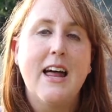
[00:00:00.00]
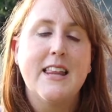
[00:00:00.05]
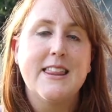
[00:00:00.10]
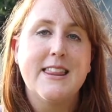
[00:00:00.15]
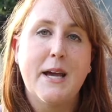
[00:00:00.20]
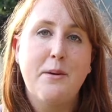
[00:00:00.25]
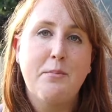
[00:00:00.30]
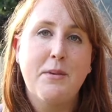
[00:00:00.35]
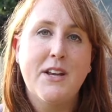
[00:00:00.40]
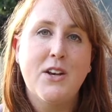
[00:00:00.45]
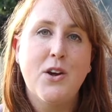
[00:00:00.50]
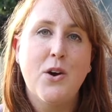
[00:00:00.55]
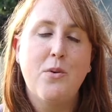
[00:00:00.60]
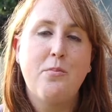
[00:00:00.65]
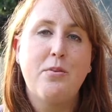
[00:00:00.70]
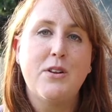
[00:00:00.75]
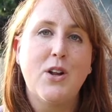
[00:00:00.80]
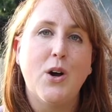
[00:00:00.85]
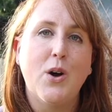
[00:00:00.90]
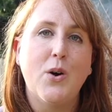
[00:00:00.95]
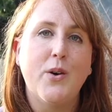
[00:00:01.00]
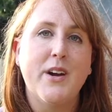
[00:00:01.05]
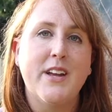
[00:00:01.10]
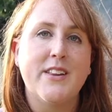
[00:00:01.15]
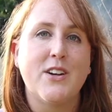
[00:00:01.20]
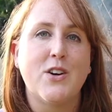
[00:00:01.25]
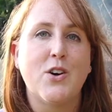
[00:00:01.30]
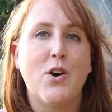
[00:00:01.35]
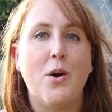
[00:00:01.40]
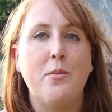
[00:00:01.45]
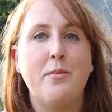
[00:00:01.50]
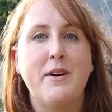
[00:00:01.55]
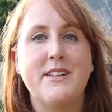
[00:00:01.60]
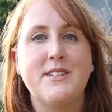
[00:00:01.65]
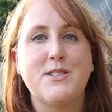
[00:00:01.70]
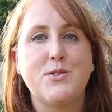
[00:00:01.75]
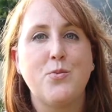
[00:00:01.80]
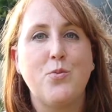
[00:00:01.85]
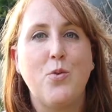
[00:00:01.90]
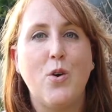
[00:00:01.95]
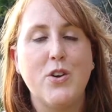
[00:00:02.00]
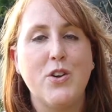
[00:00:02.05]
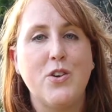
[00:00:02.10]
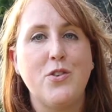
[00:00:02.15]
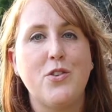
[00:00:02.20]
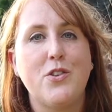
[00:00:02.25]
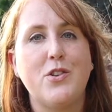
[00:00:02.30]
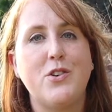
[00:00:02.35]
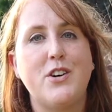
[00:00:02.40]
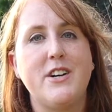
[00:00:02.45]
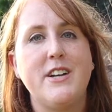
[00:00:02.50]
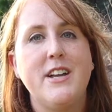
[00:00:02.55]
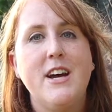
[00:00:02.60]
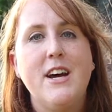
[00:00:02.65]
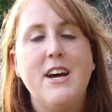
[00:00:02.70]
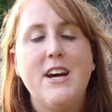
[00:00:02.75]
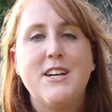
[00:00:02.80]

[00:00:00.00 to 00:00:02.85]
let me know below in the comments what you thought.